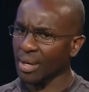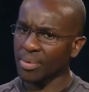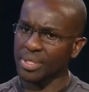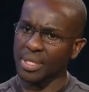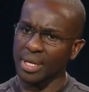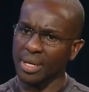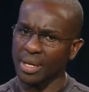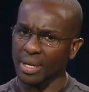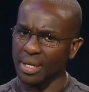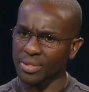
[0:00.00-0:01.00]
I was
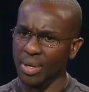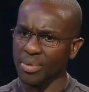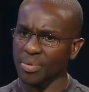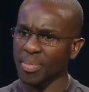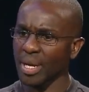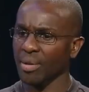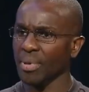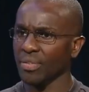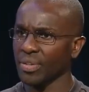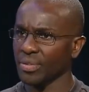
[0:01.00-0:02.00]
uh, so I was back on
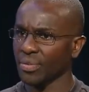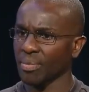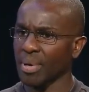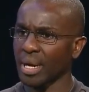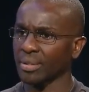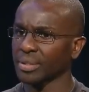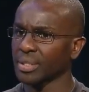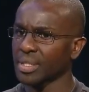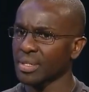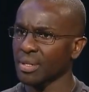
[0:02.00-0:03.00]
my feet for about
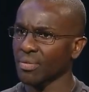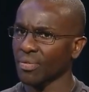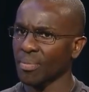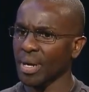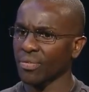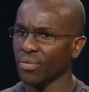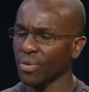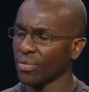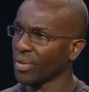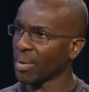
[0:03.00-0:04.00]
for about
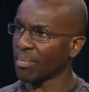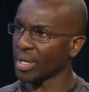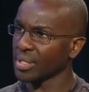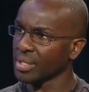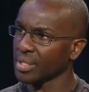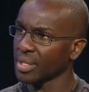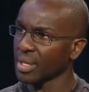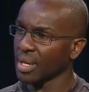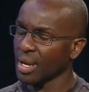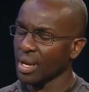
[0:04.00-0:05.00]
four to five months.
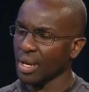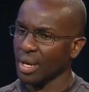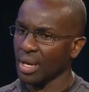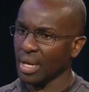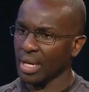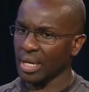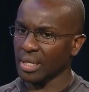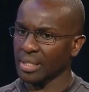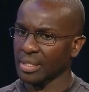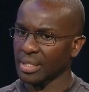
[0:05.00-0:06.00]
Okay.
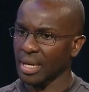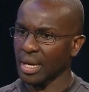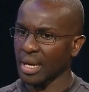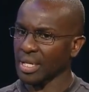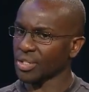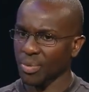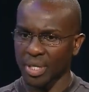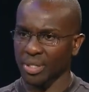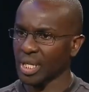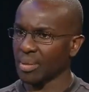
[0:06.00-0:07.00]
And uh, I just
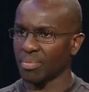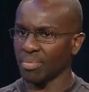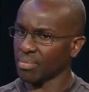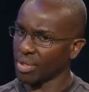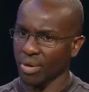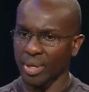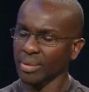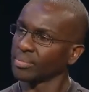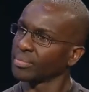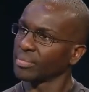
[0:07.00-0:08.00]
wanted to keep
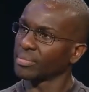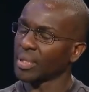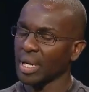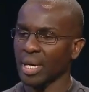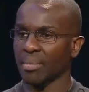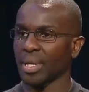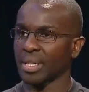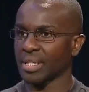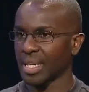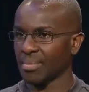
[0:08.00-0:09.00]
going. Yeah. Uh, but
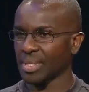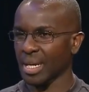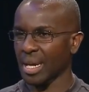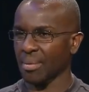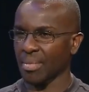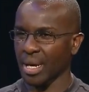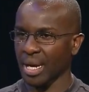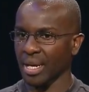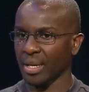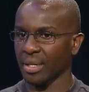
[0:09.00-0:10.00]
at the same time,
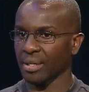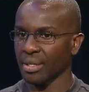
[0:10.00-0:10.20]
I.